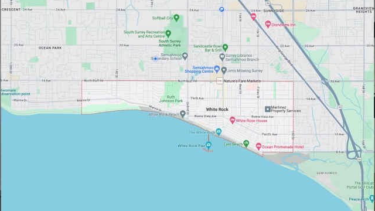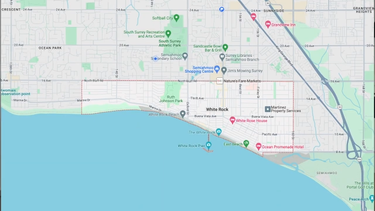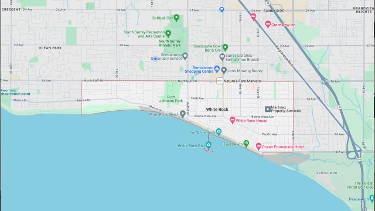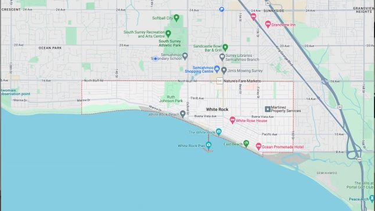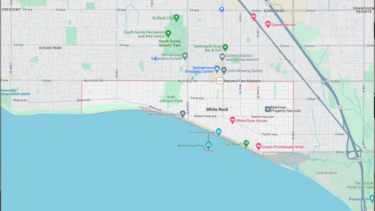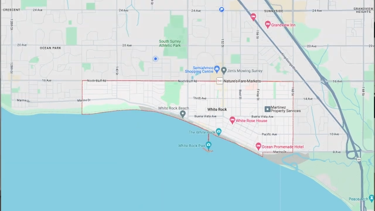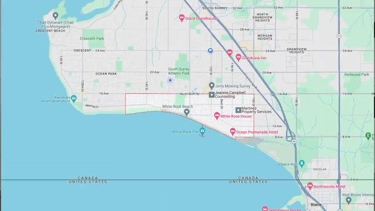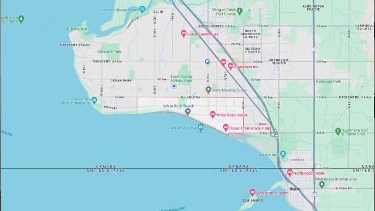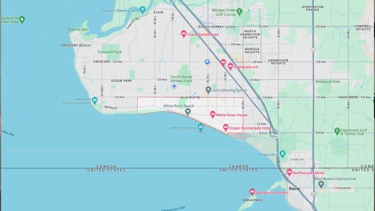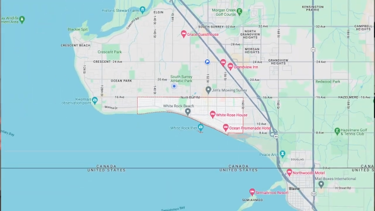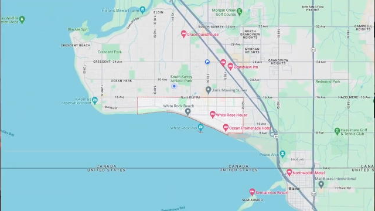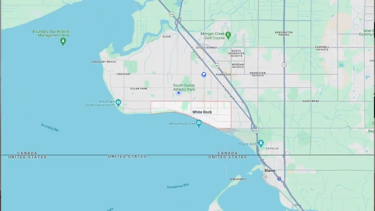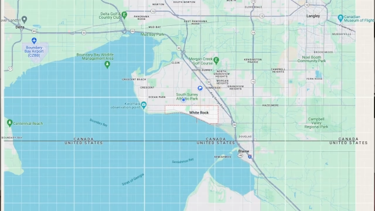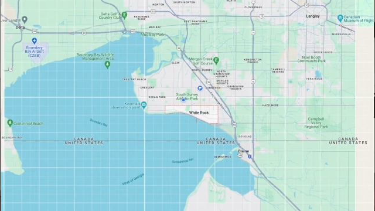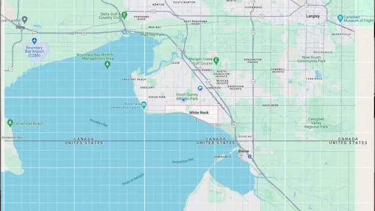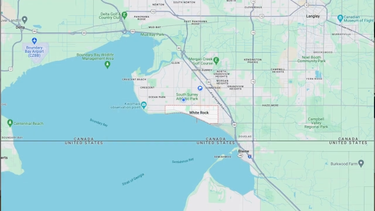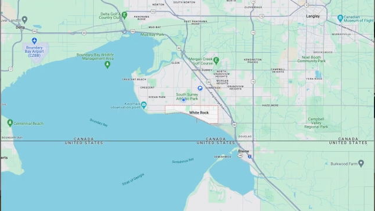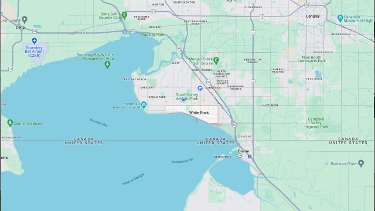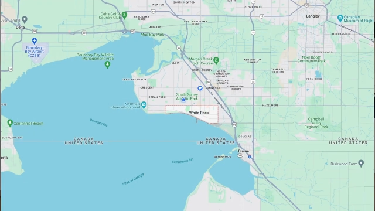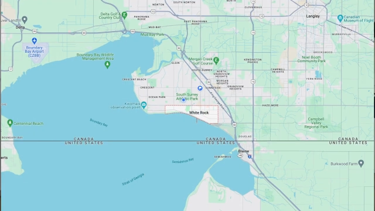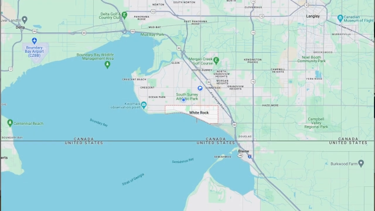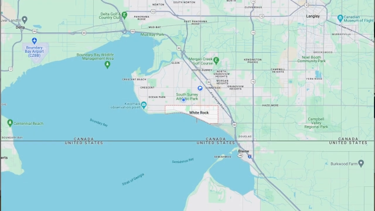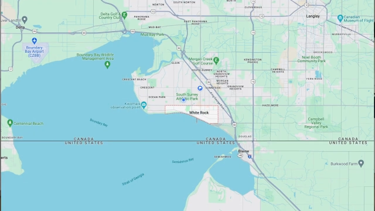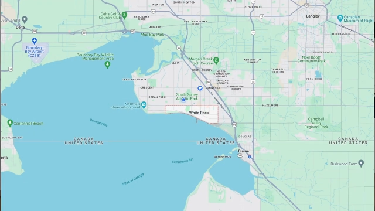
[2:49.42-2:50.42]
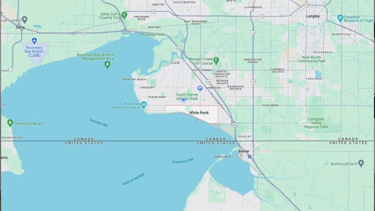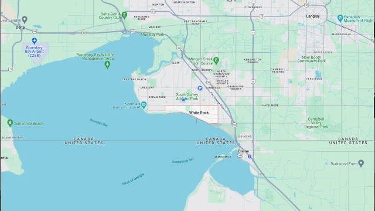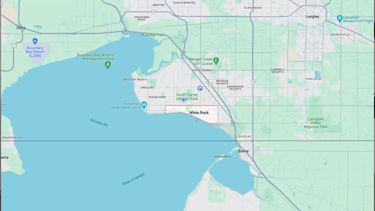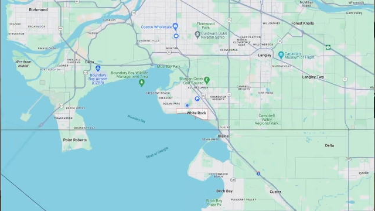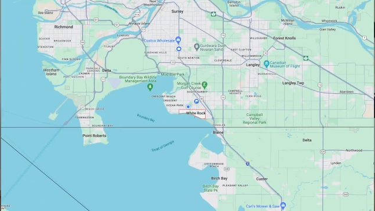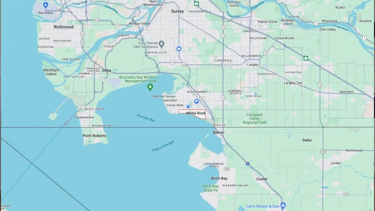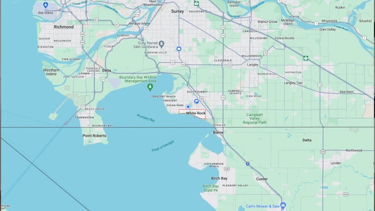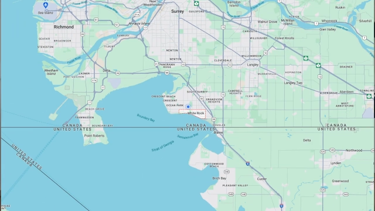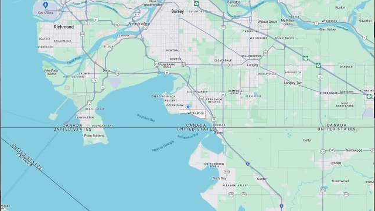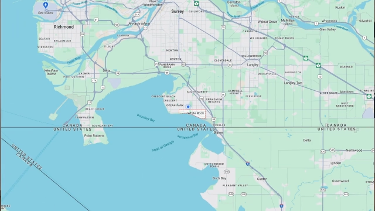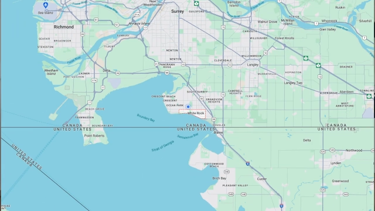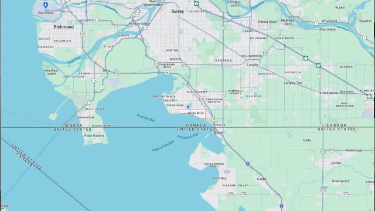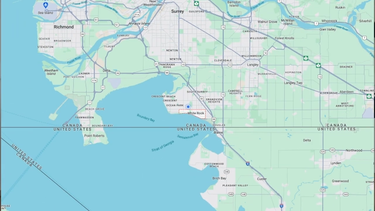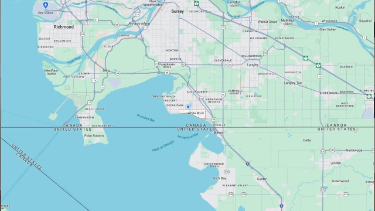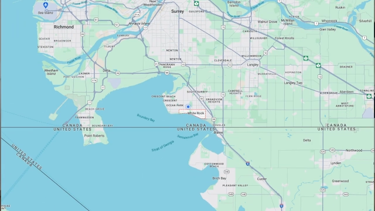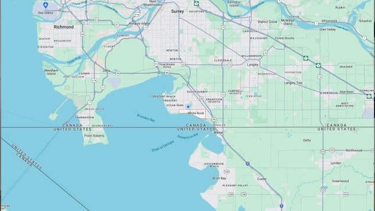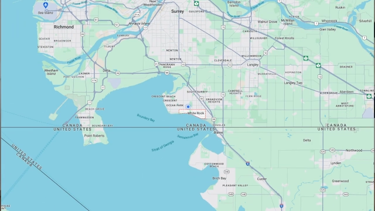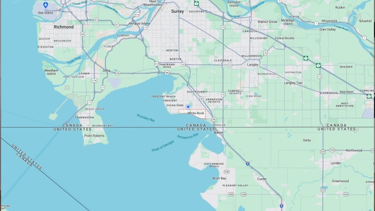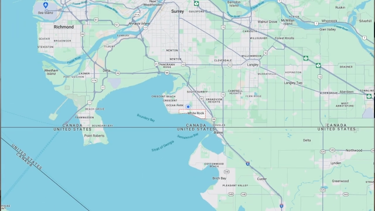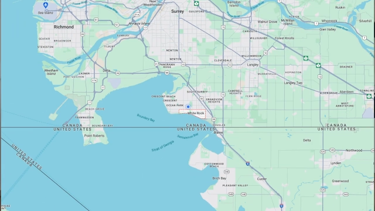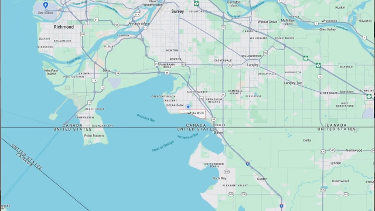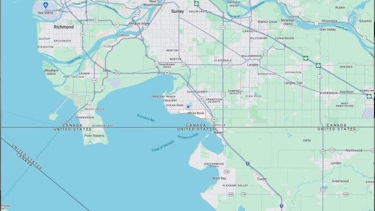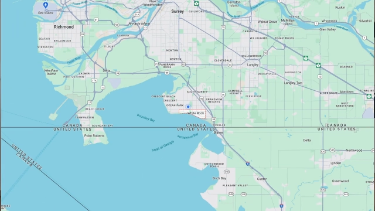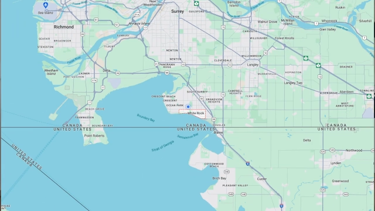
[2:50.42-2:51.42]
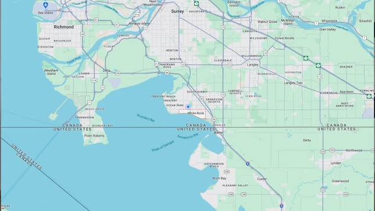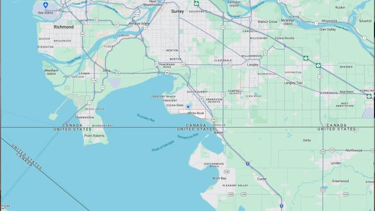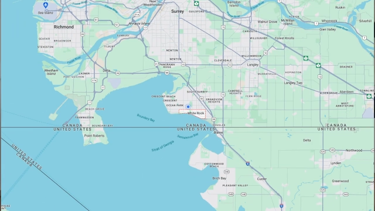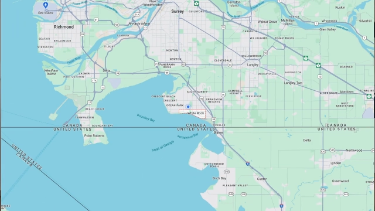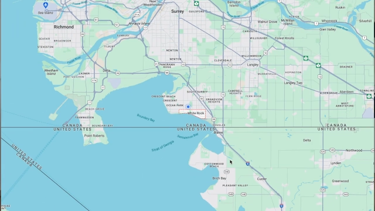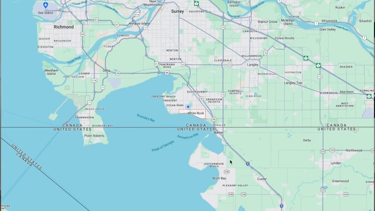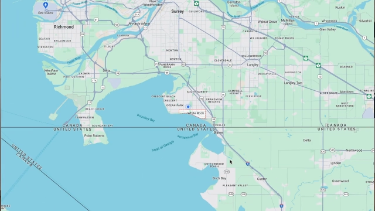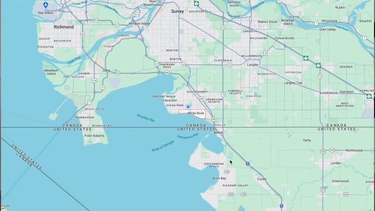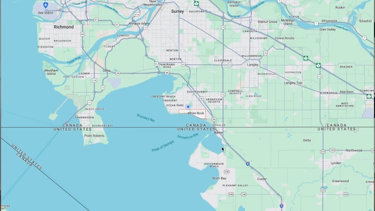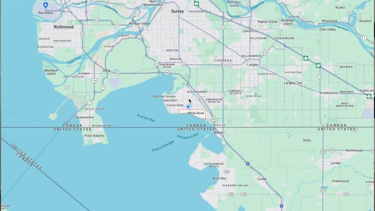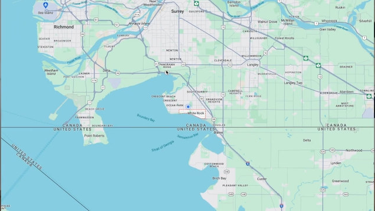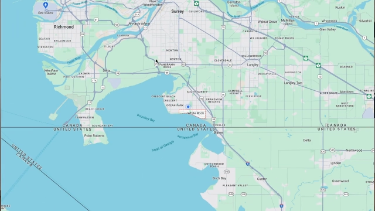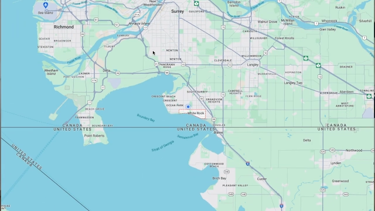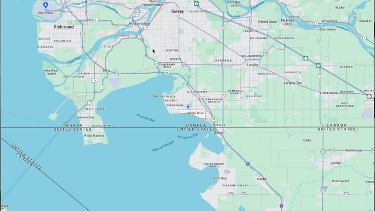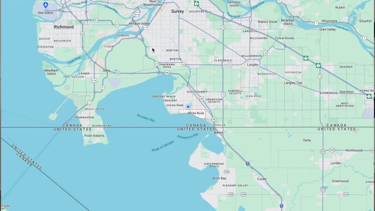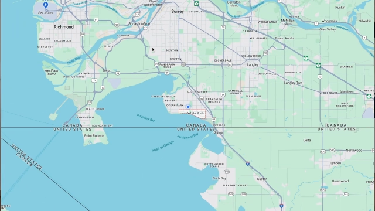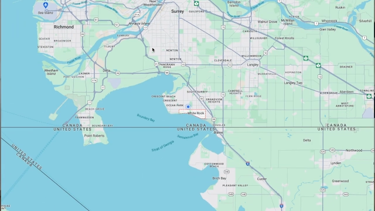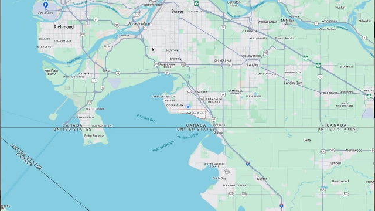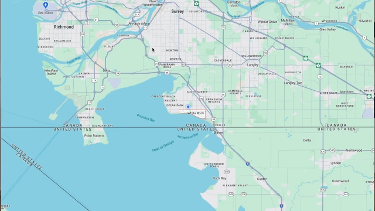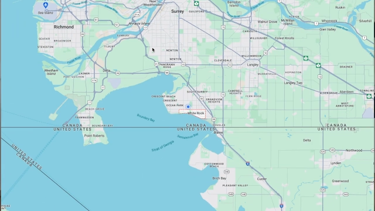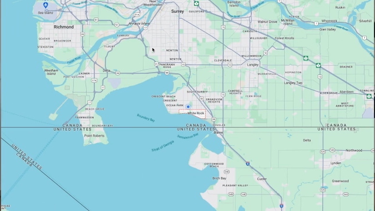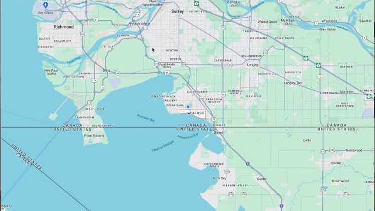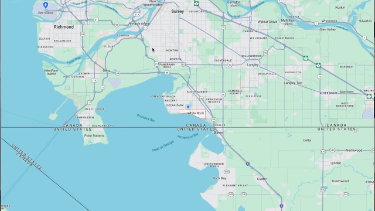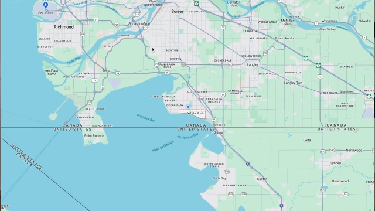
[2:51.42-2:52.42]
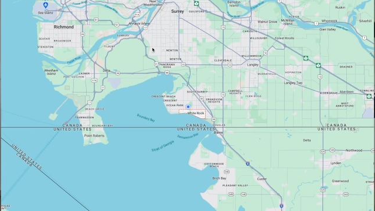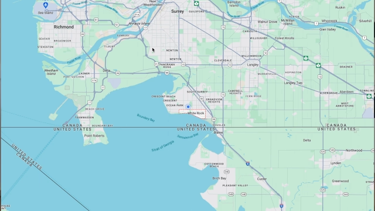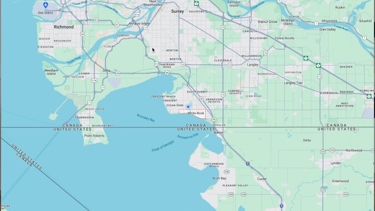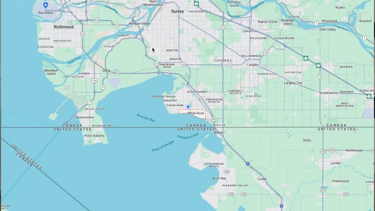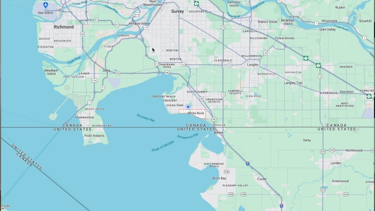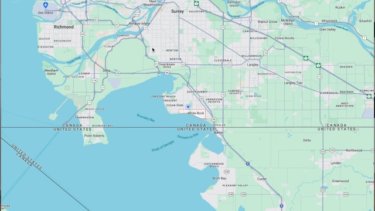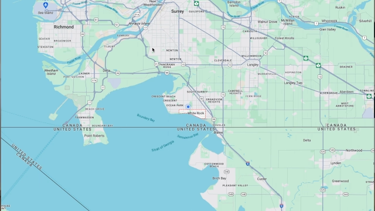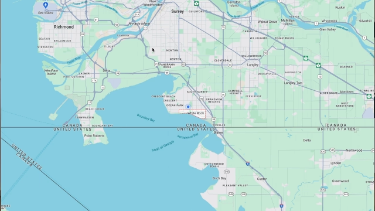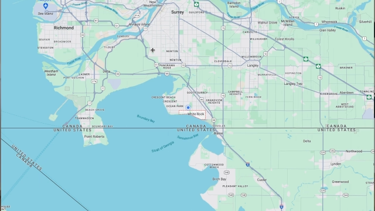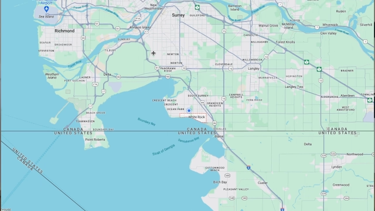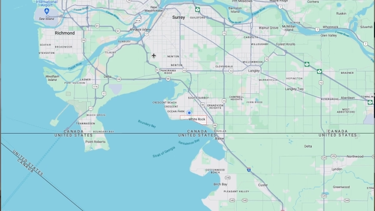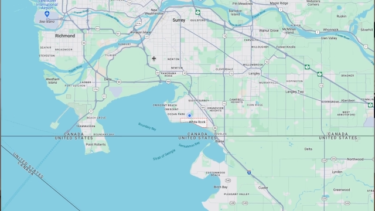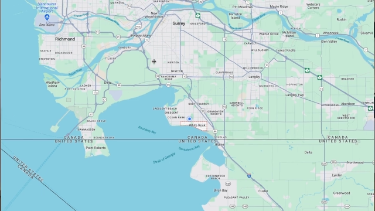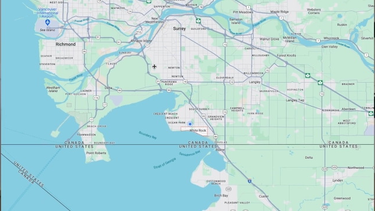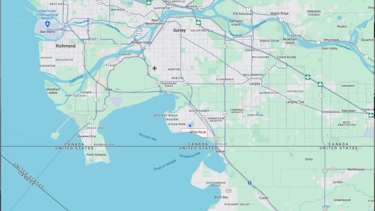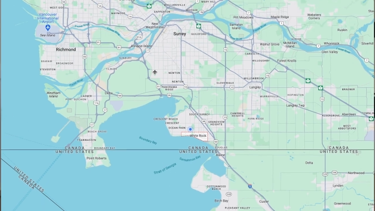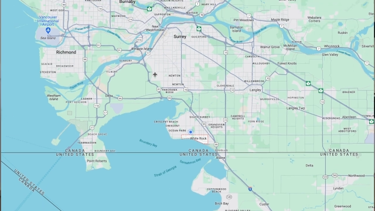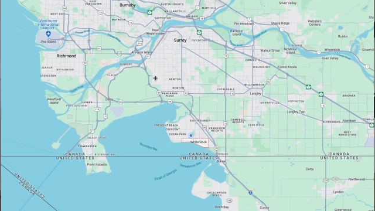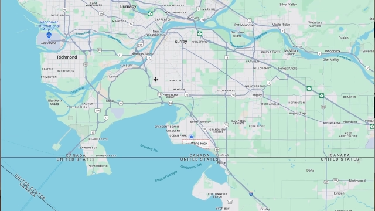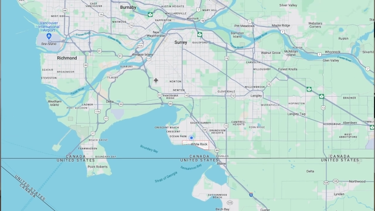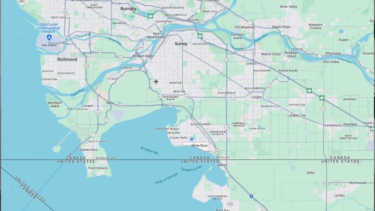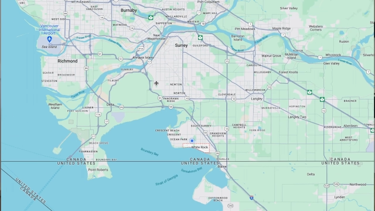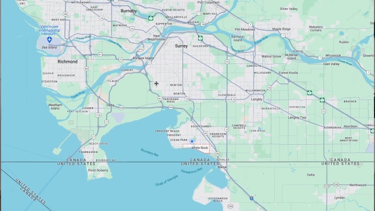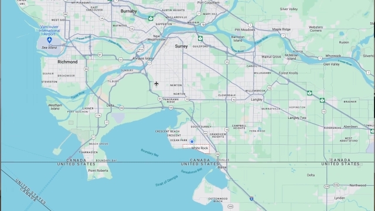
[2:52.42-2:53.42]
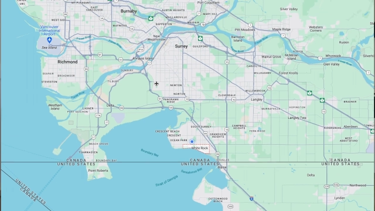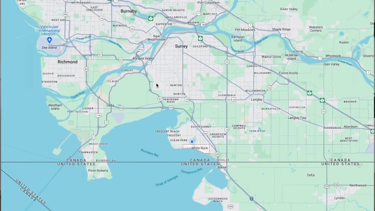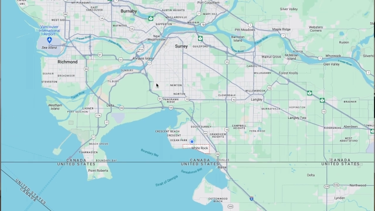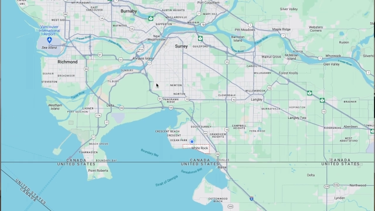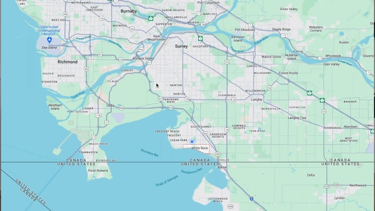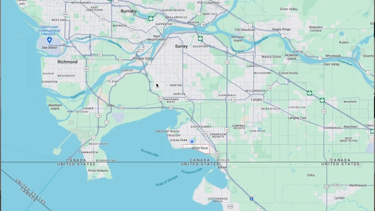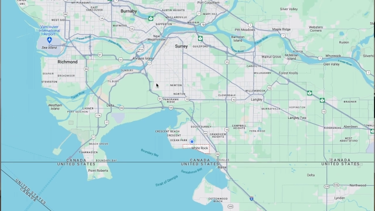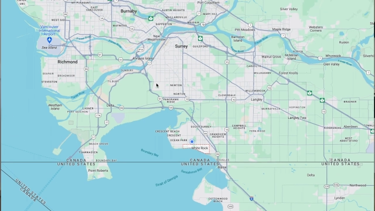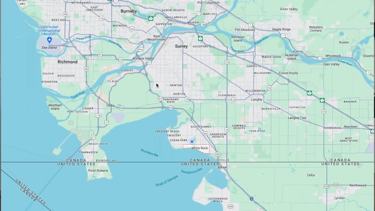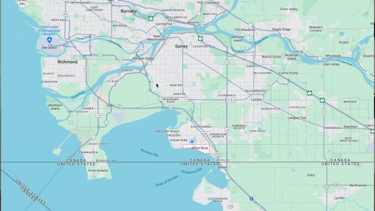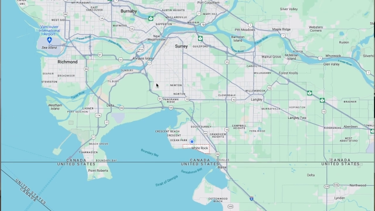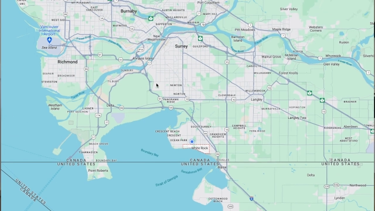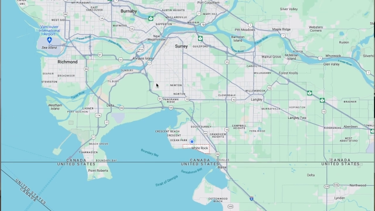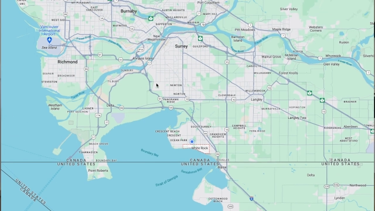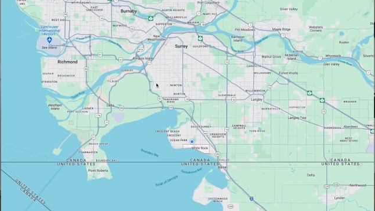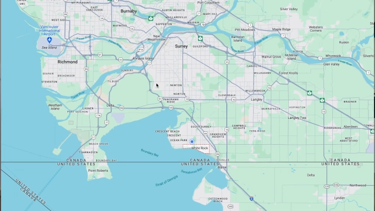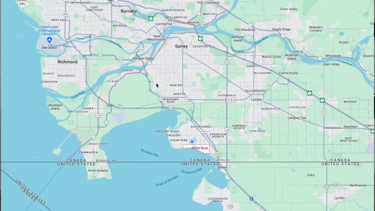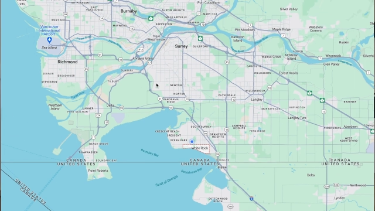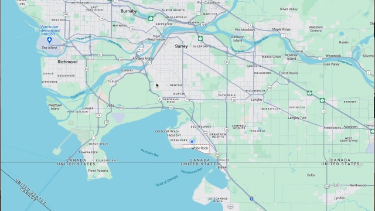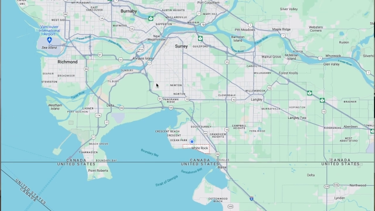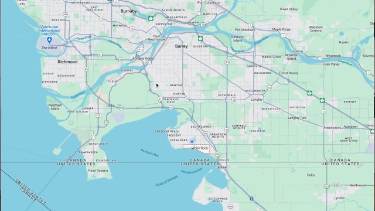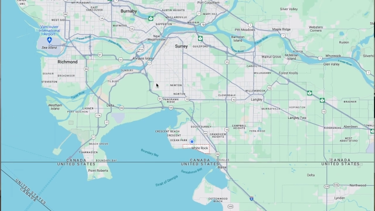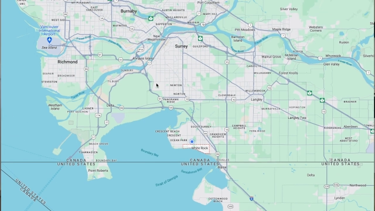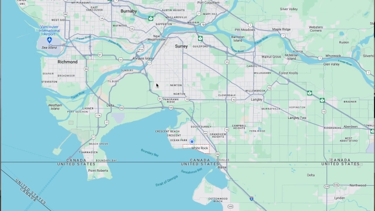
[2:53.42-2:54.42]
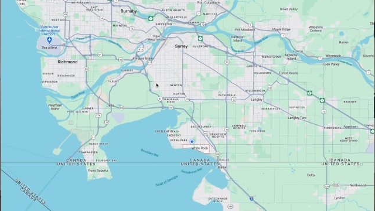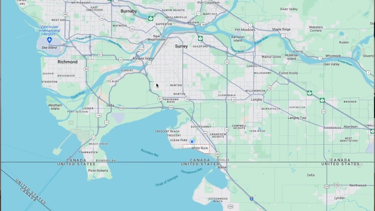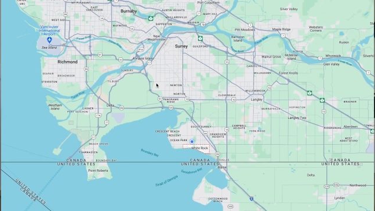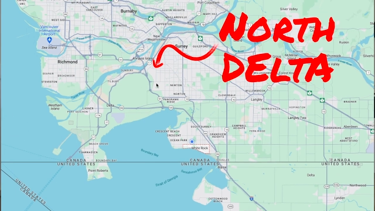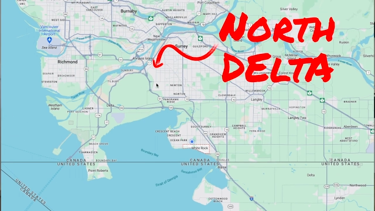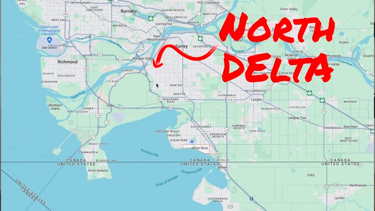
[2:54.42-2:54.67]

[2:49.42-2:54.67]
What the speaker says: [unreadable: no face in view]